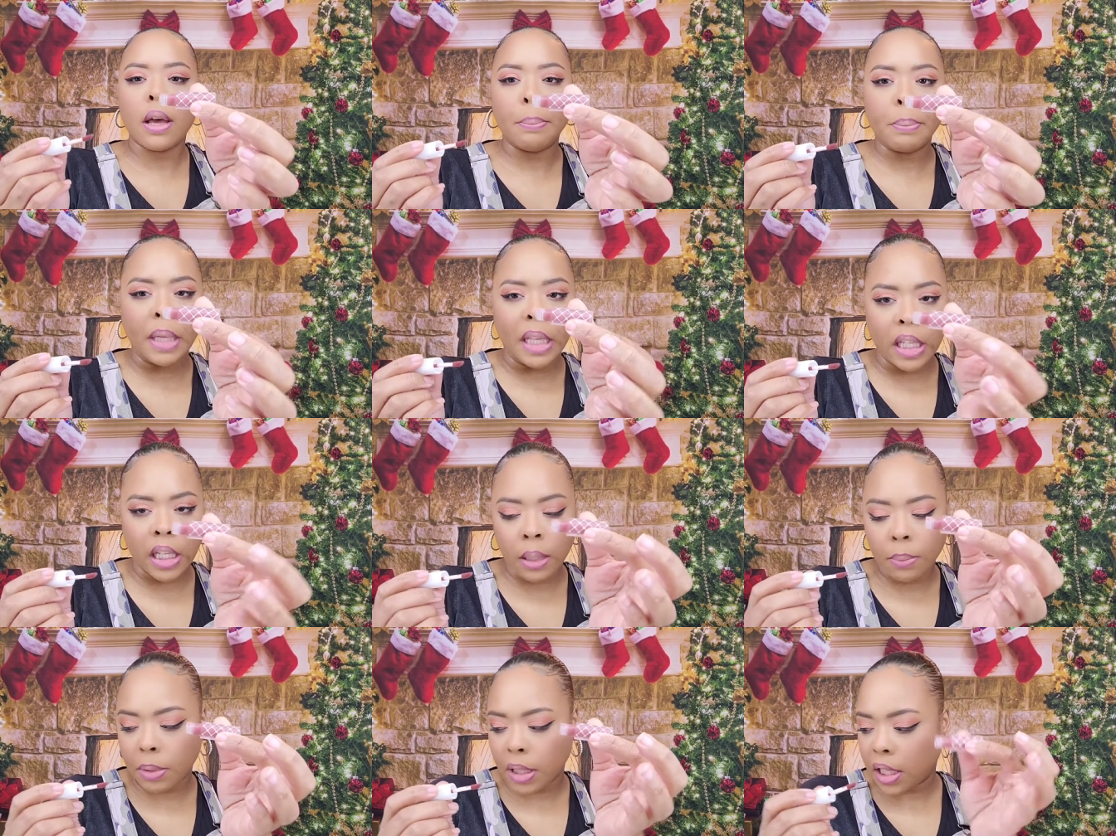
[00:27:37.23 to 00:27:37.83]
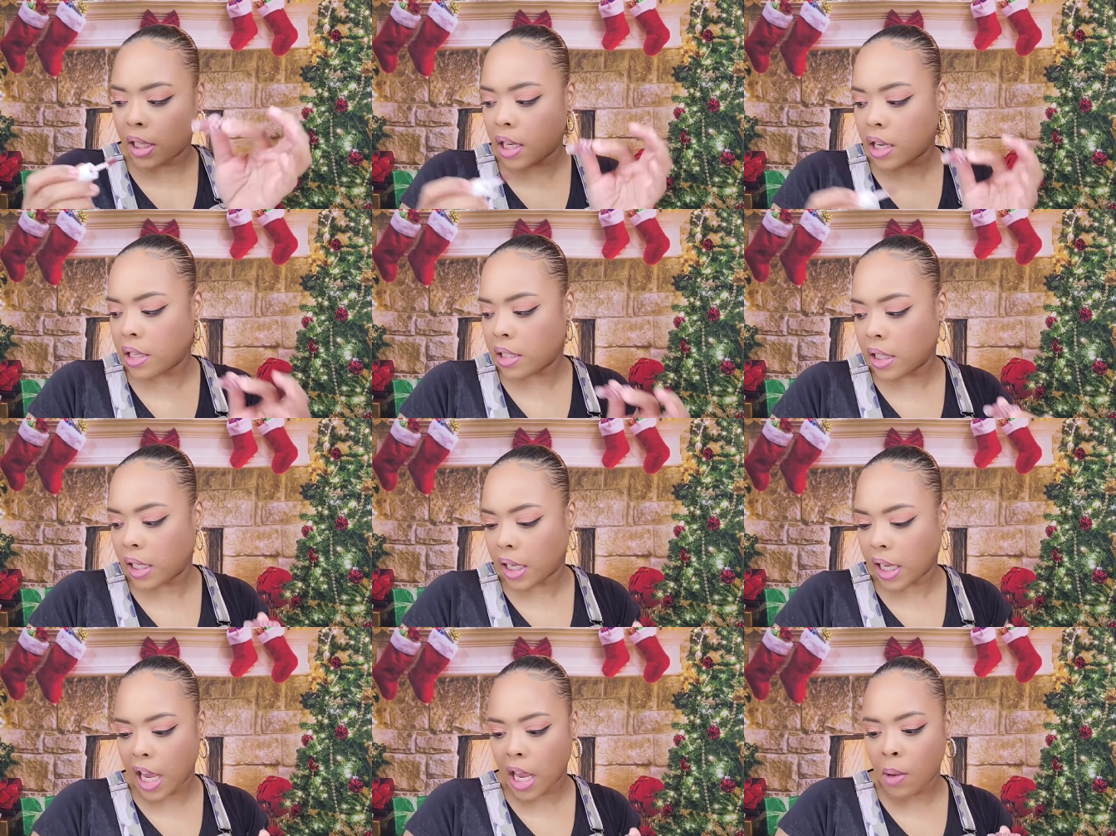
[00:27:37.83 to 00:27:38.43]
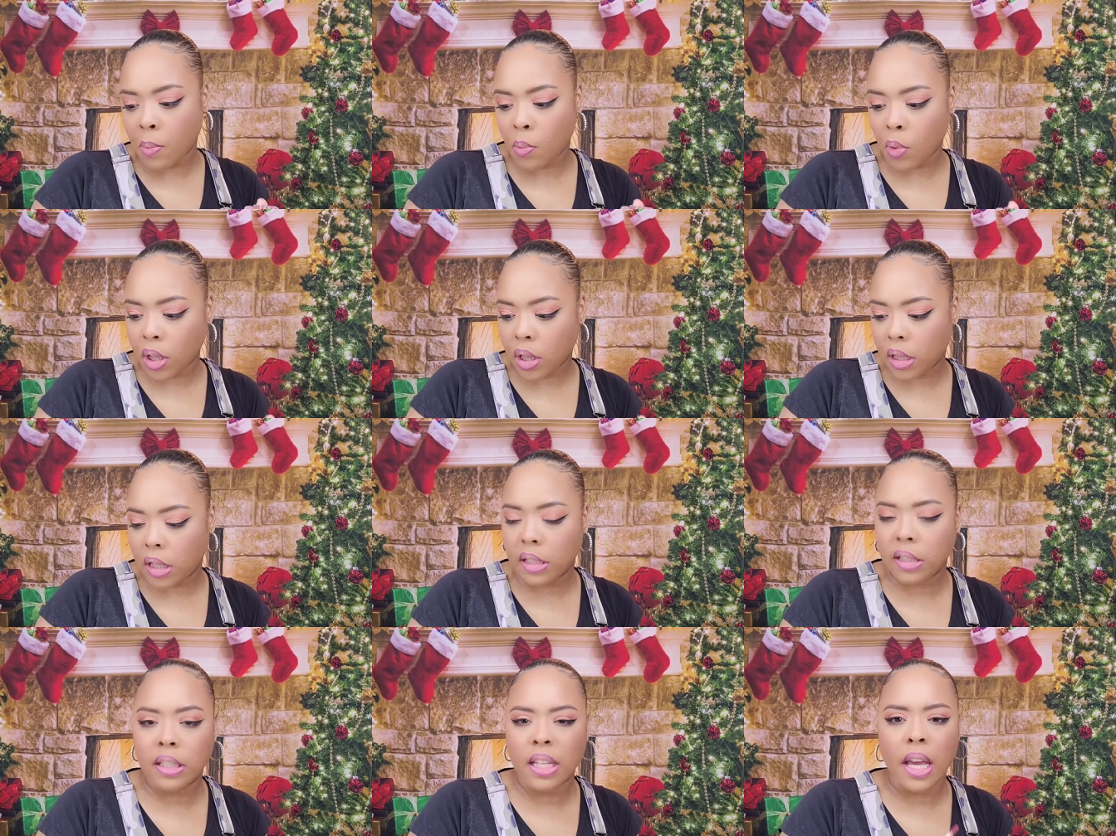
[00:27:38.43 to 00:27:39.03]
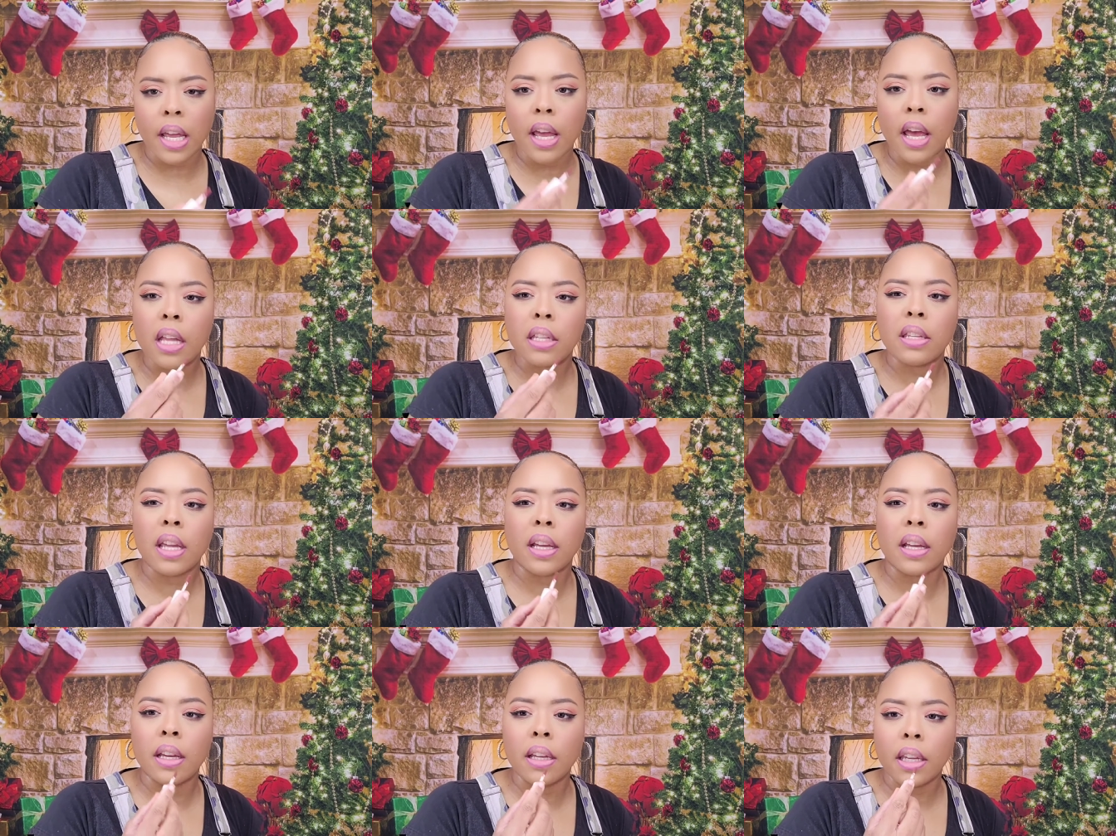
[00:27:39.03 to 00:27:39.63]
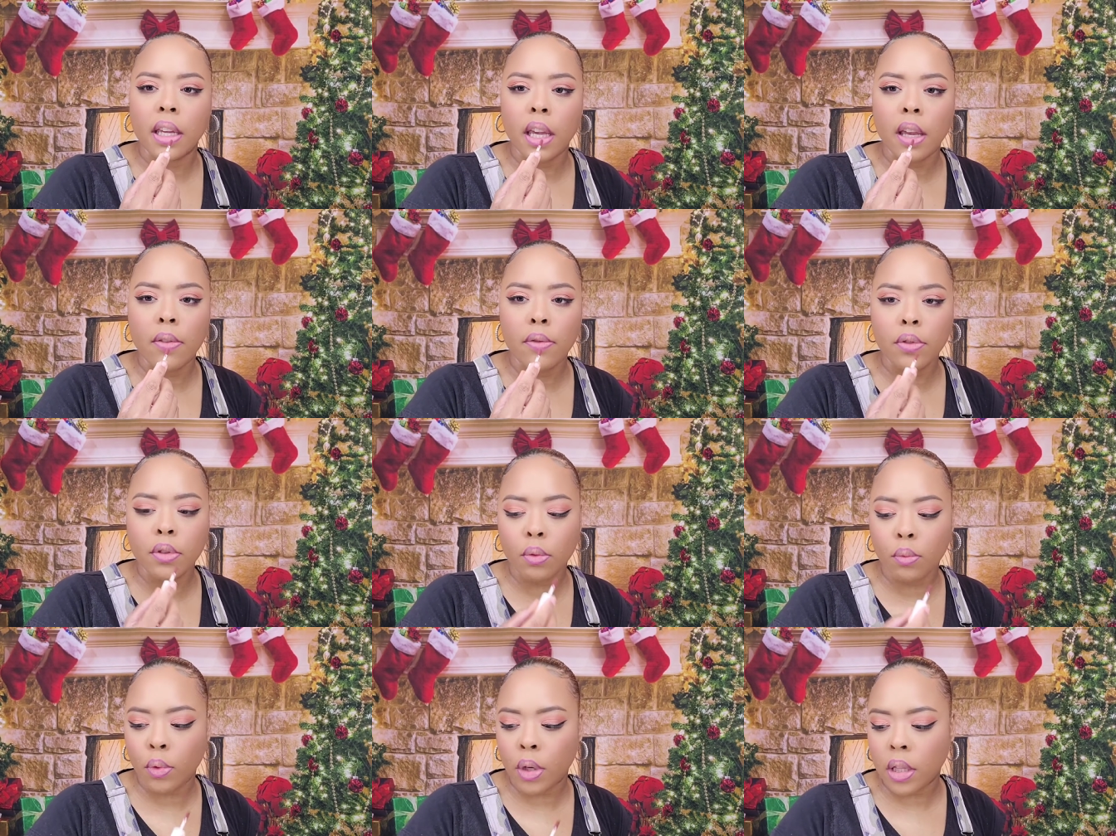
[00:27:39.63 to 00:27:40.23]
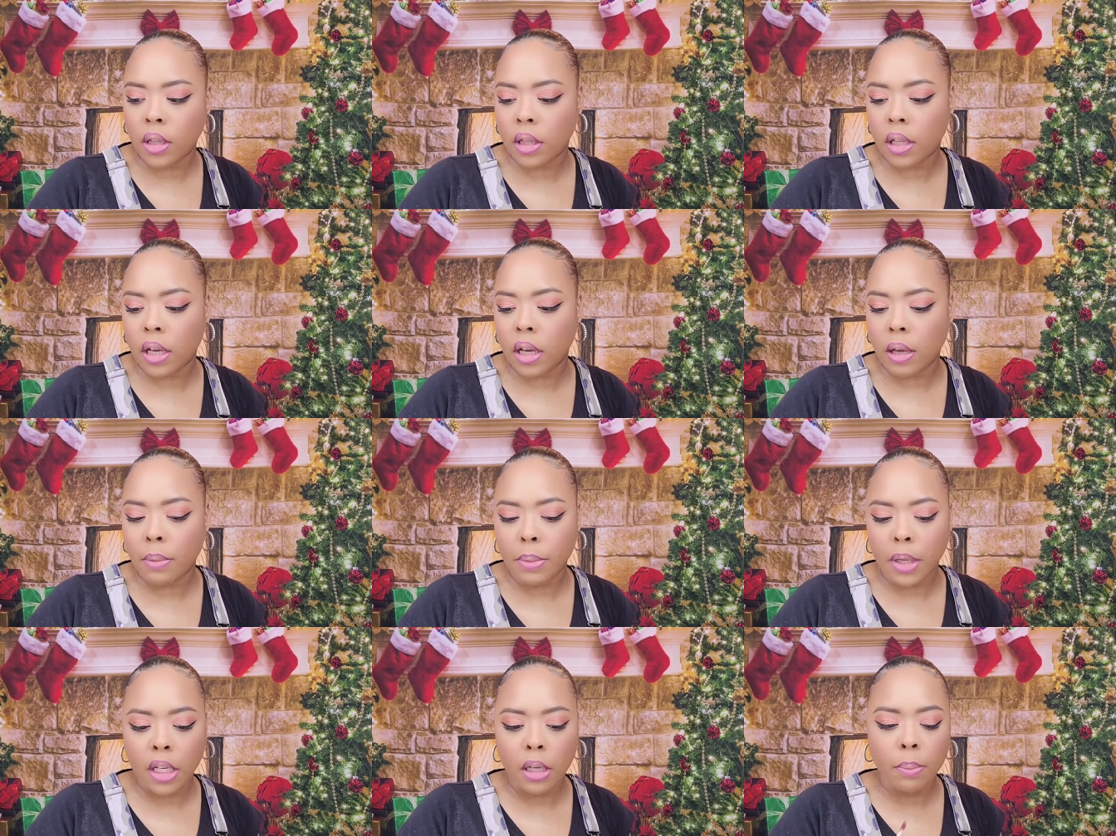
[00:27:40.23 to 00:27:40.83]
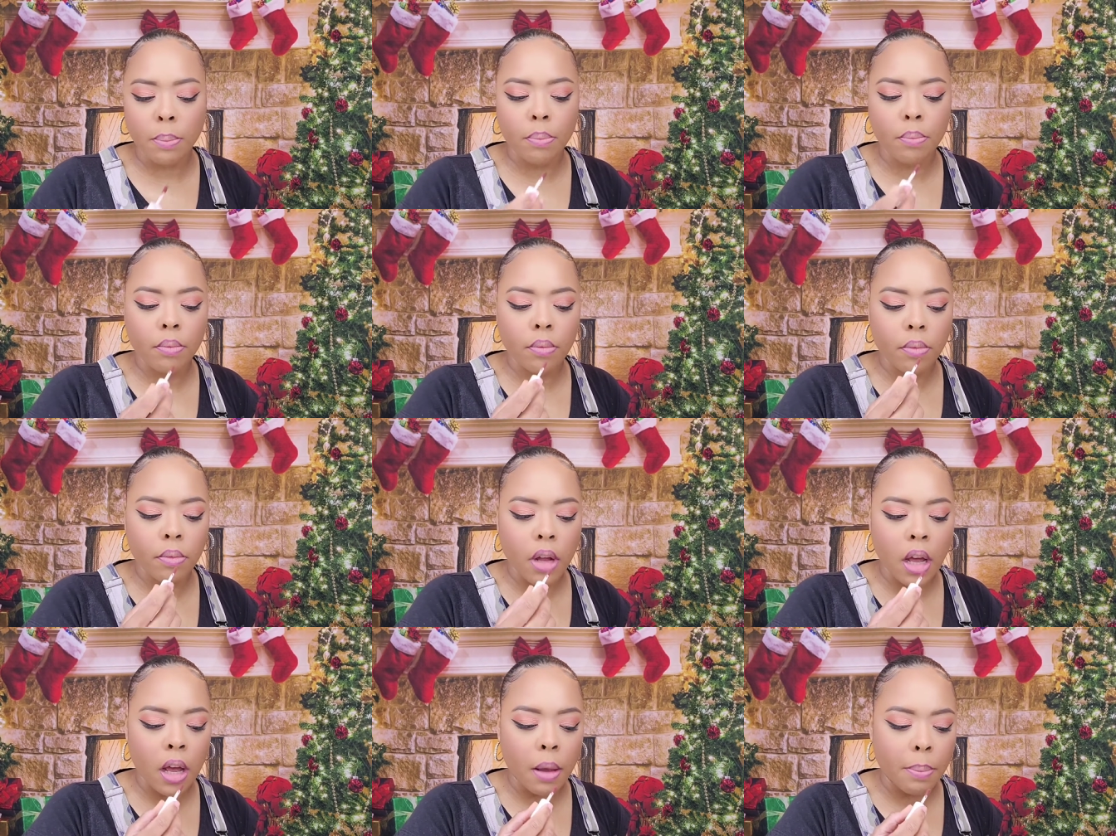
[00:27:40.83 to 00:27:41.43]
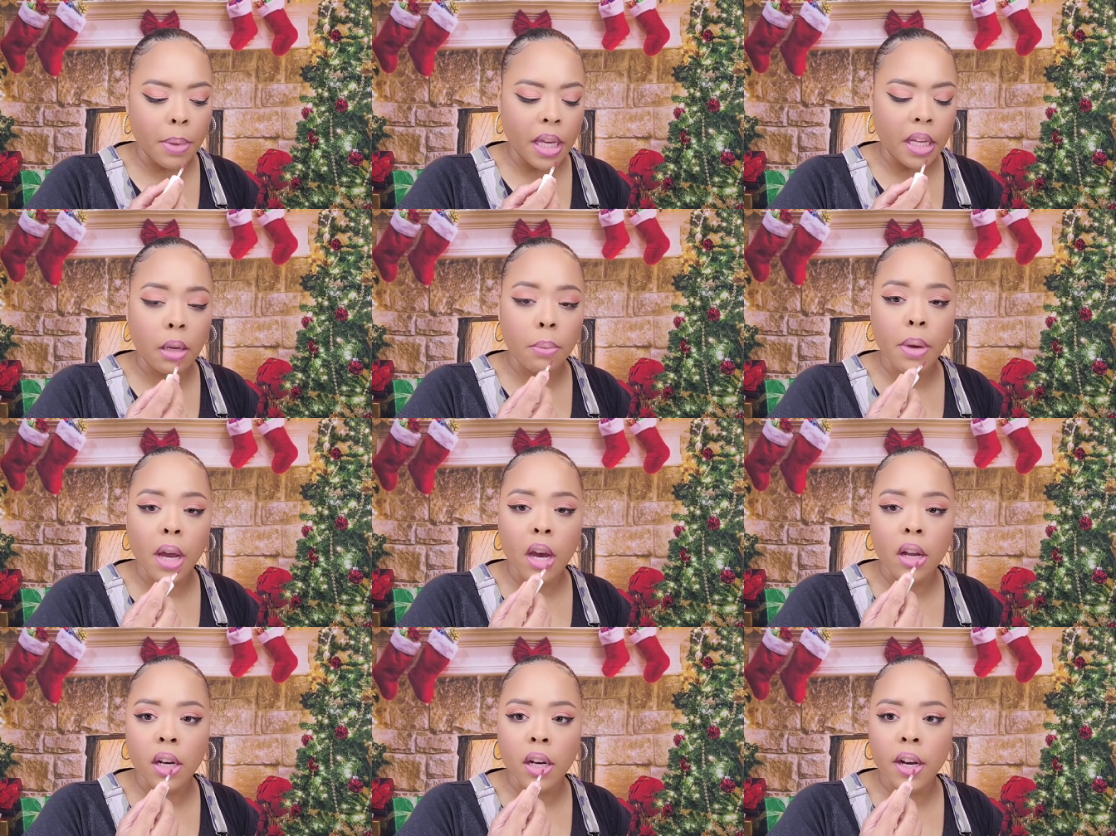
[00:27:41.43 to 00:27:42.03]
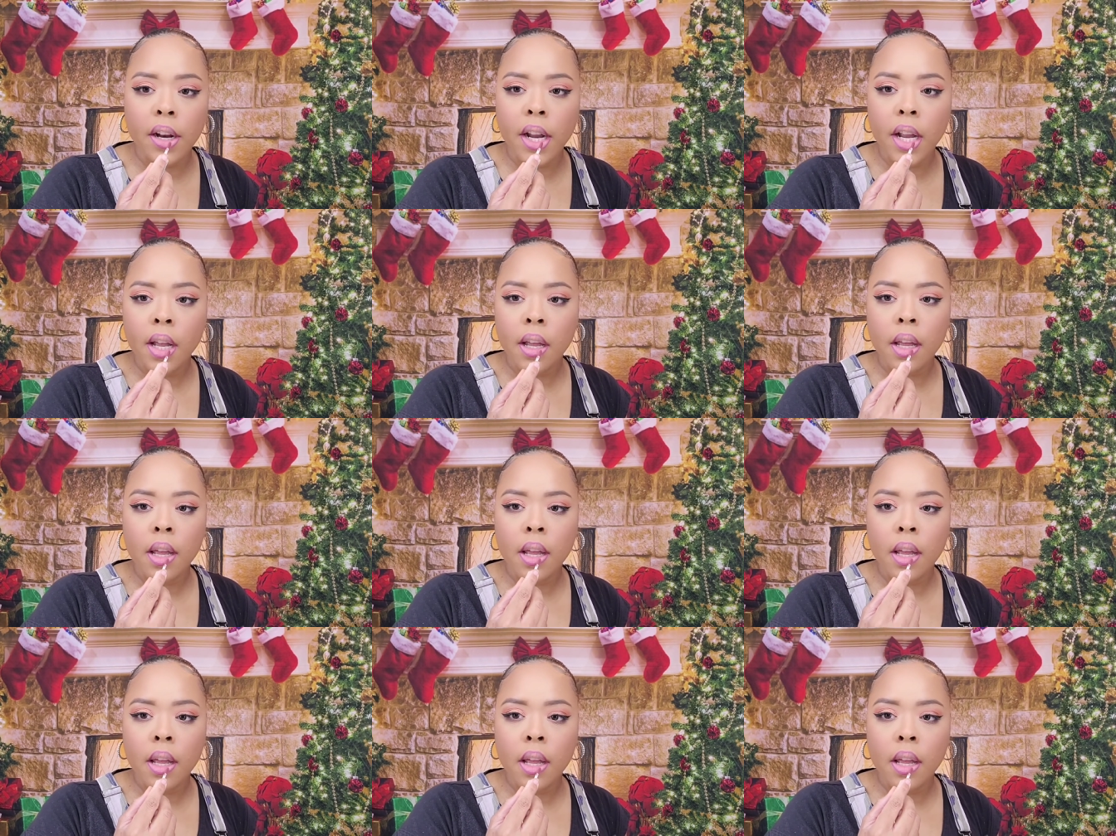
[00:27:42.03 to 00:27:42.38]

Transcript: a mini because it came with the set as like a gift with the mini uh, baking powder